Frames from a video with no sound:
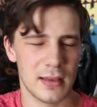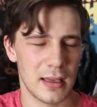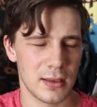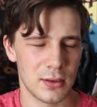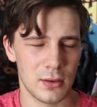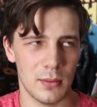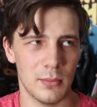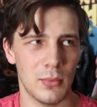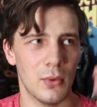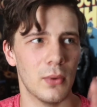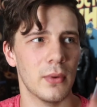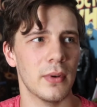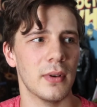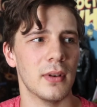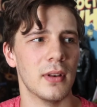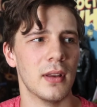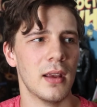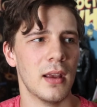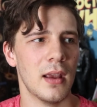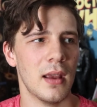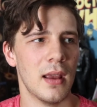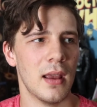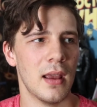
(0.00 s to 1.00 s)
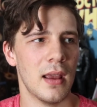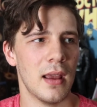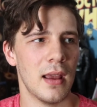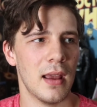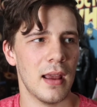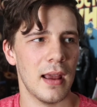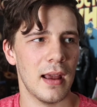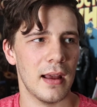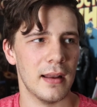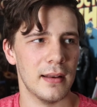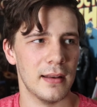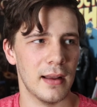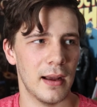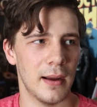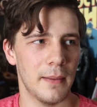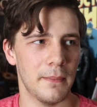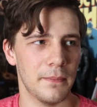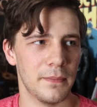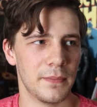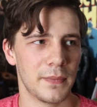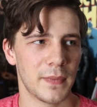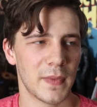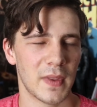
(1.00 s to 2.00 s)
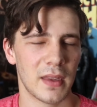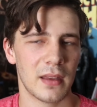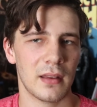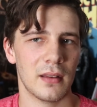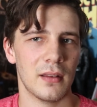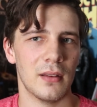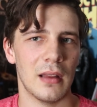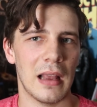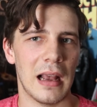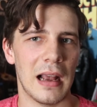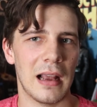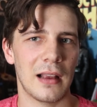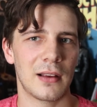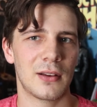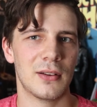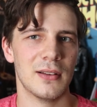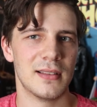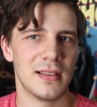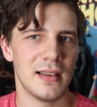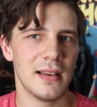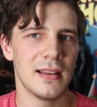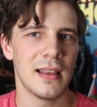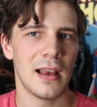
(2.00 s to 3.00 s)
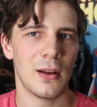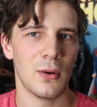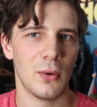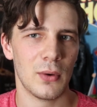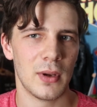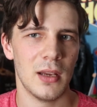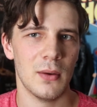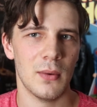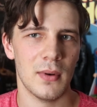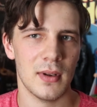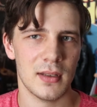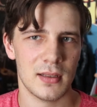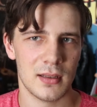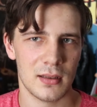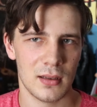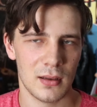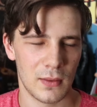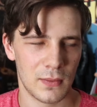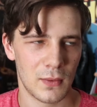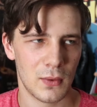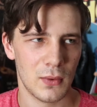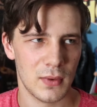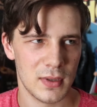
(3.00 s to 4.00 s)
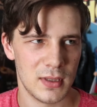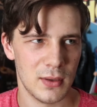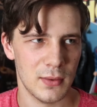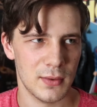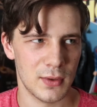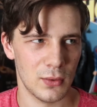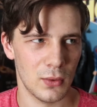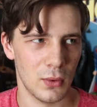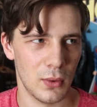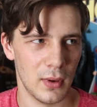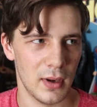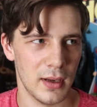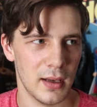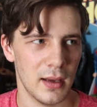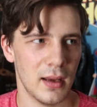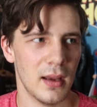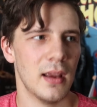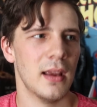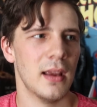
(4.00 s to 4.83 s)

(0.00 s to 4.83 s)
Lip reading: that's not important. And I could see that Oki was, of course, he was annoyed.